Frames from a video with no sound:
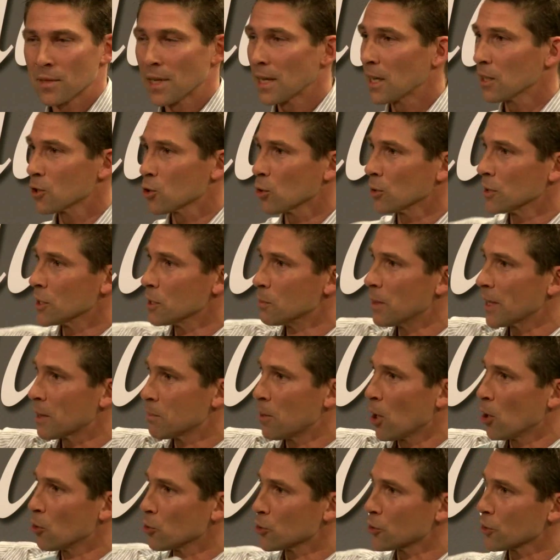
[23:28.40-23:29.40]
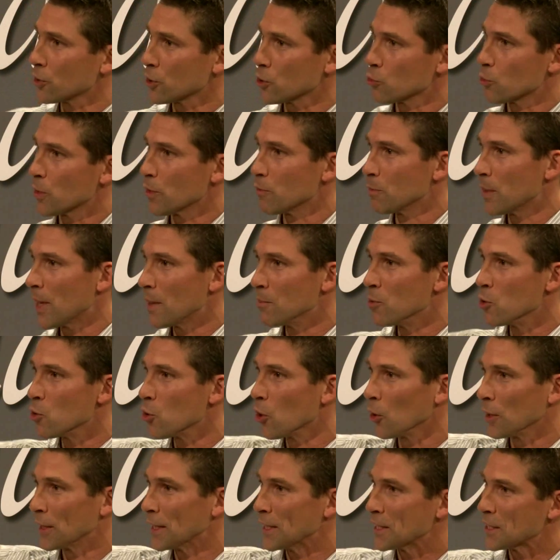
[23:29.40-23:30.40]
Then I saw these big posters with my
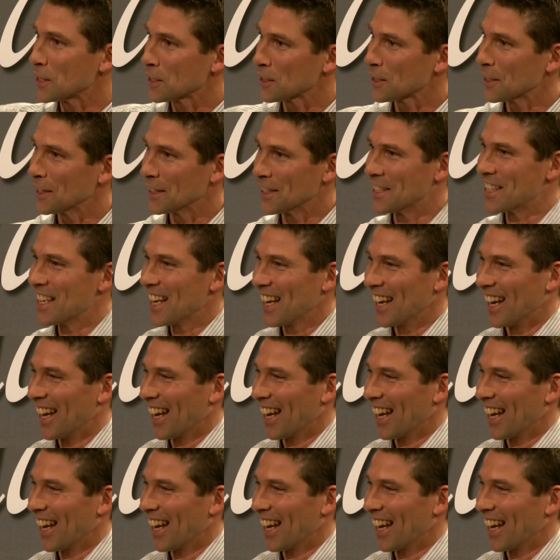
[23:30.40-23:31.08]
book on it, and